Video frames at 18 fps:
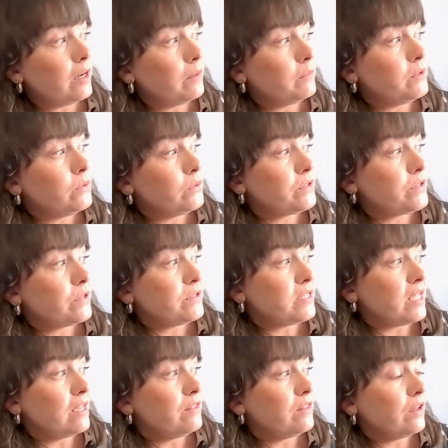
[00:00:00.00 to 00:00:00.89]
I would also
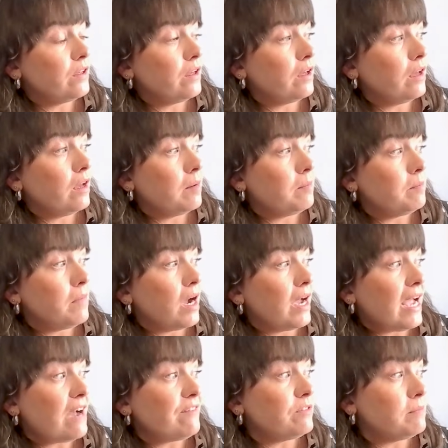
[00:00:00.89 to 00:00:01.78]
say that
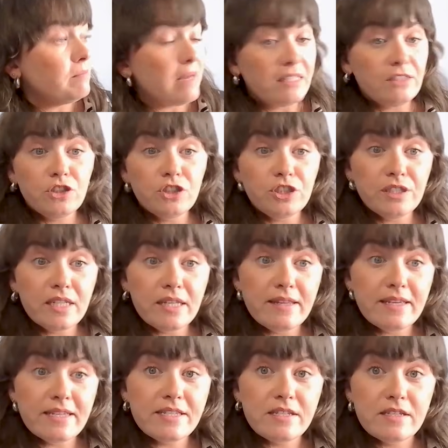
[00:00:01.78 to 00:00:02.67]
I haven't mentioned
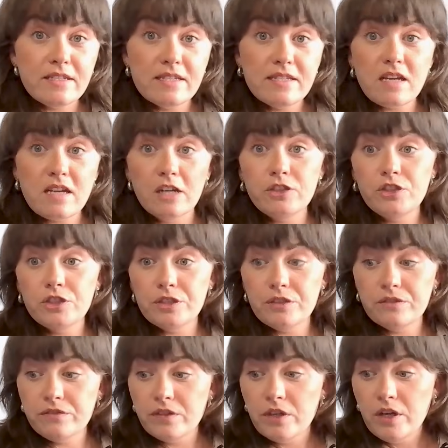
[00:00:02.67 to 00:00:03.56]
in this a
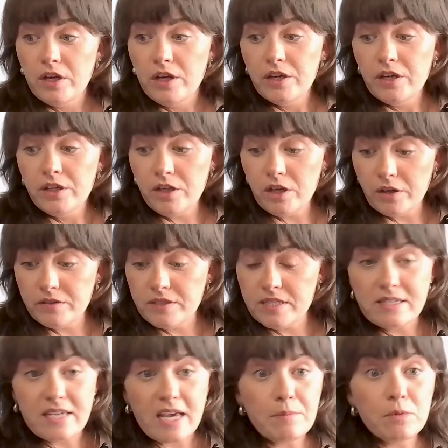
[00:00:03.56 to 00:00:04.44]
discussion of, you know,
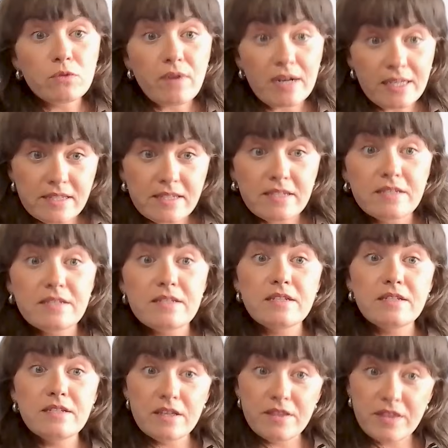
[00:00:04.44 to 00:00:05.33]
disabled renters,
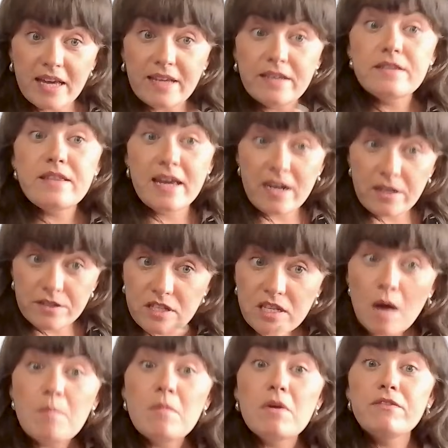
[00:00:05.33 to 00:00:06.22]
and they are
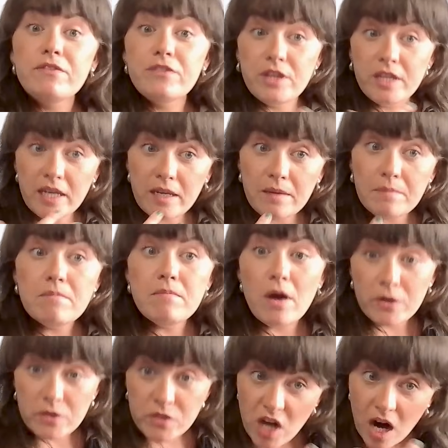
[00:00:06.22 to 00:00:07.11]
some of the
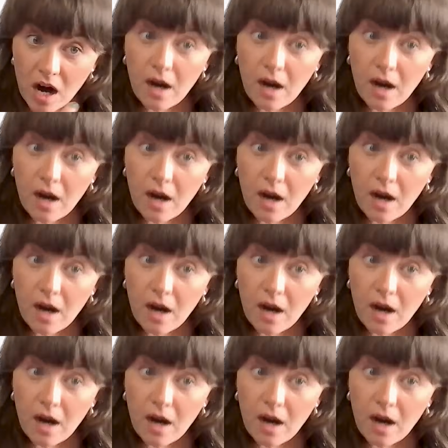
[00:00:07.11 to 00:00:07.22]
most